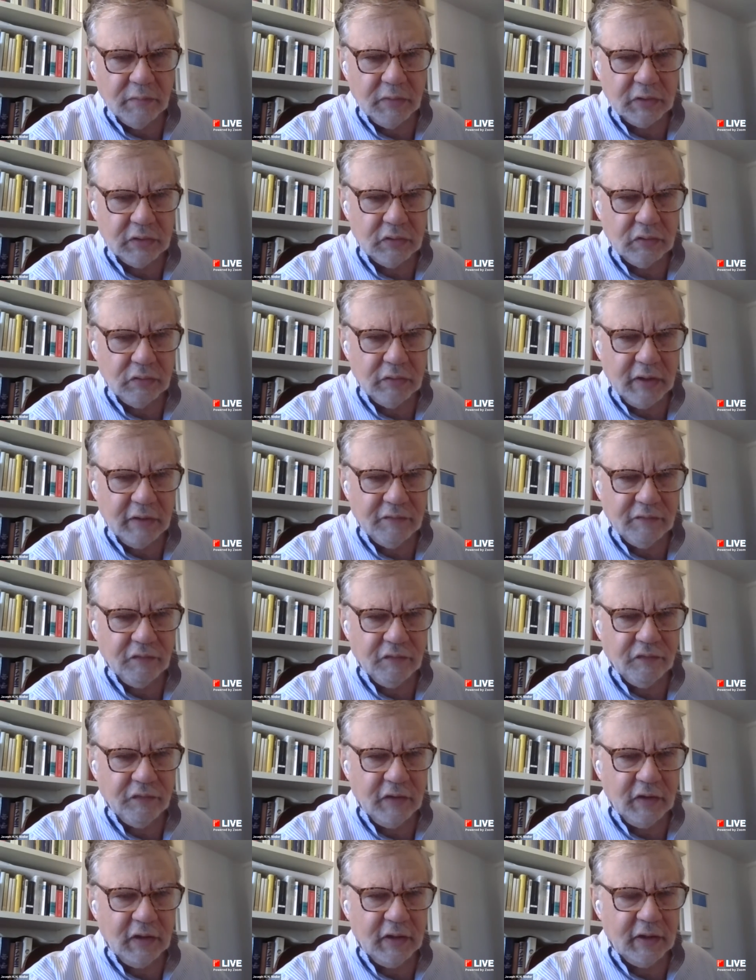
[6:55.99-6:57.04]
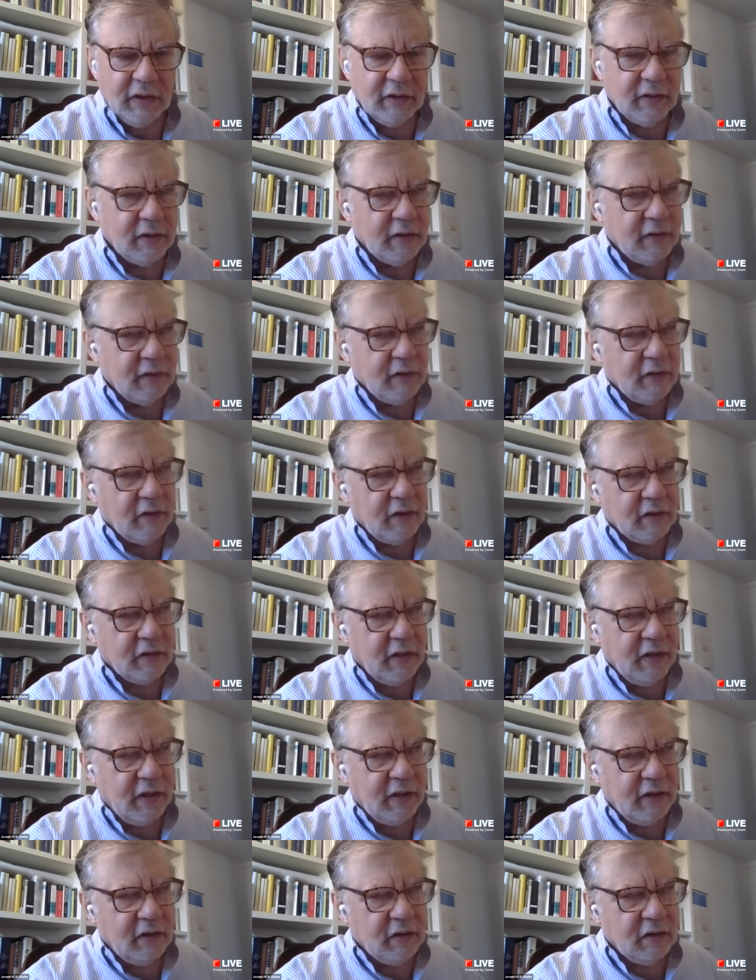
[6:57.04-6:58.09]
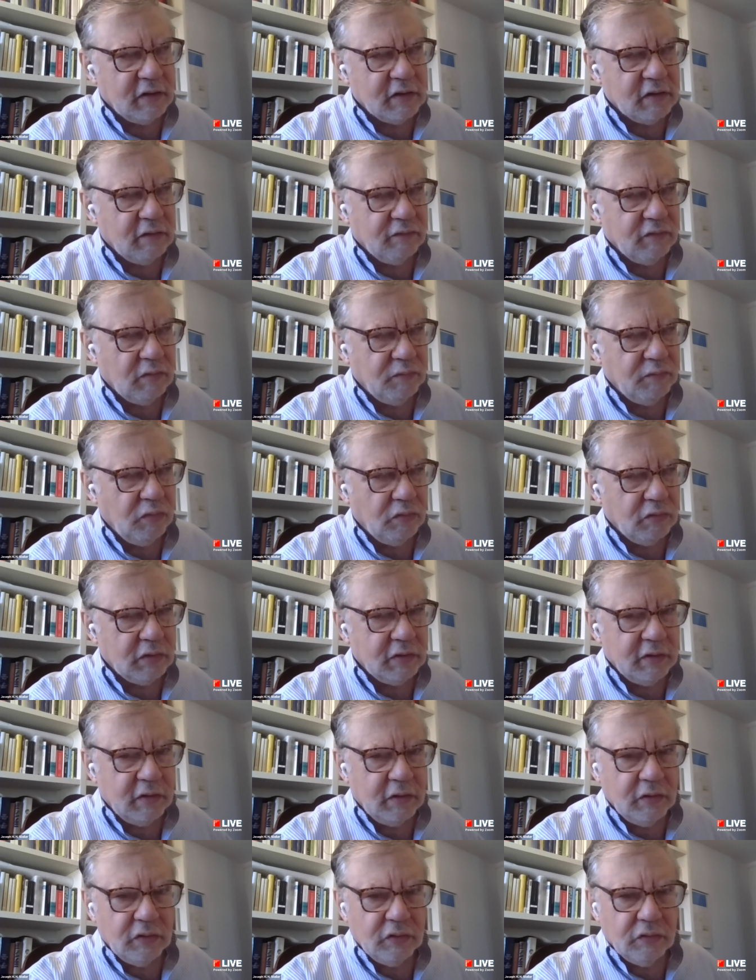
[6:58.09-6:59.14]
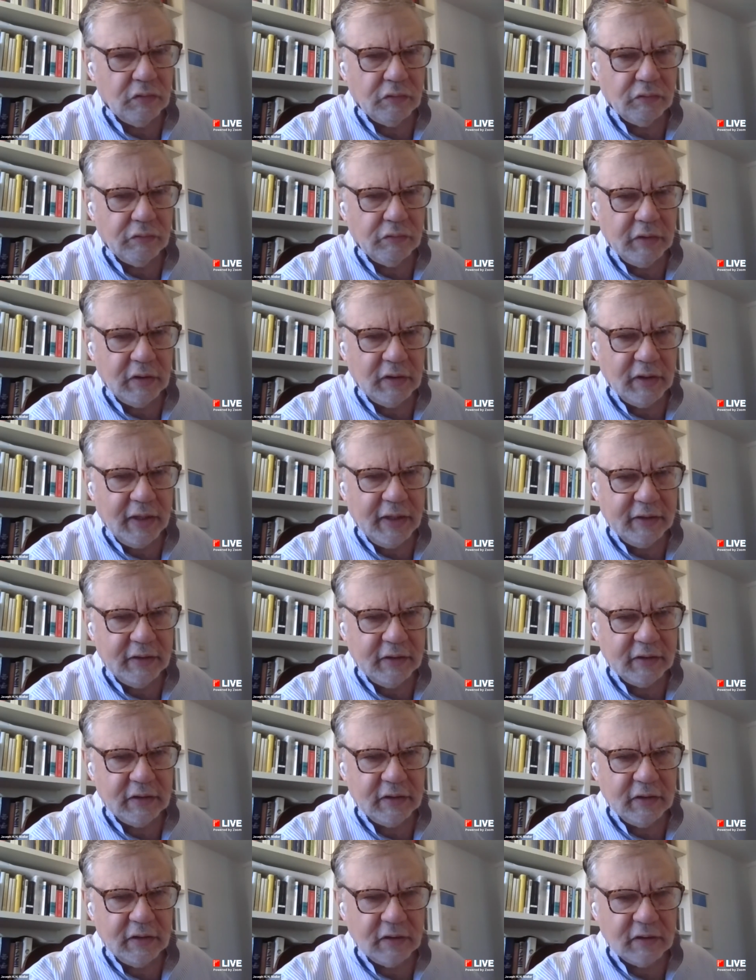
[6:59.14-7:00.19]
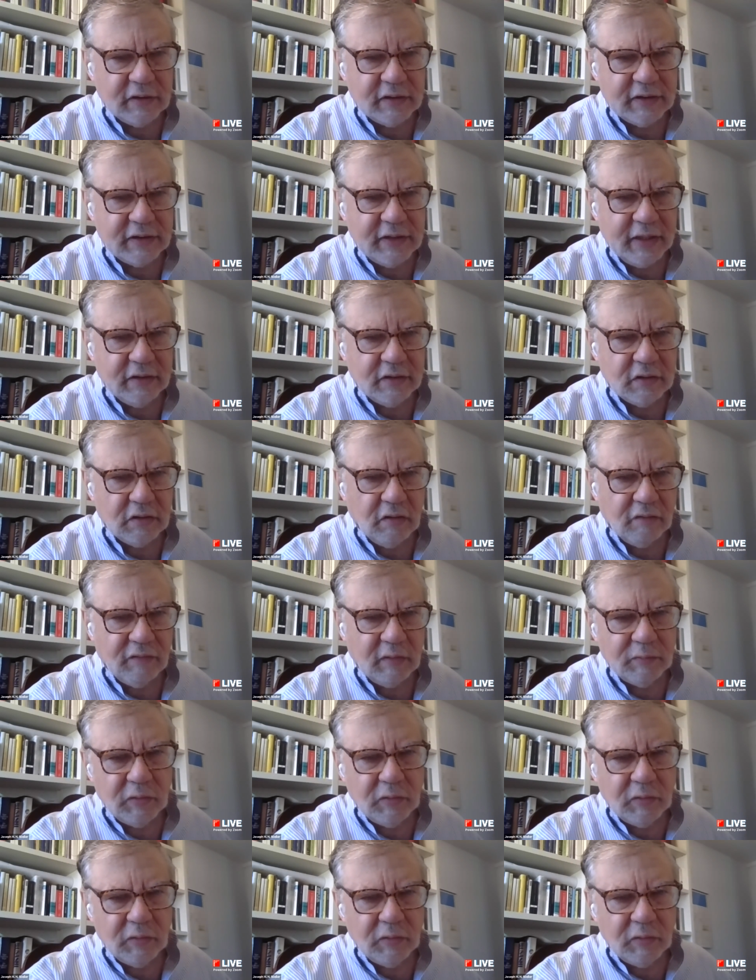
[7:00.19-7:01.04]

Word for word: But you have the feeling that the editors of the book didn't do a real edit in the sense of,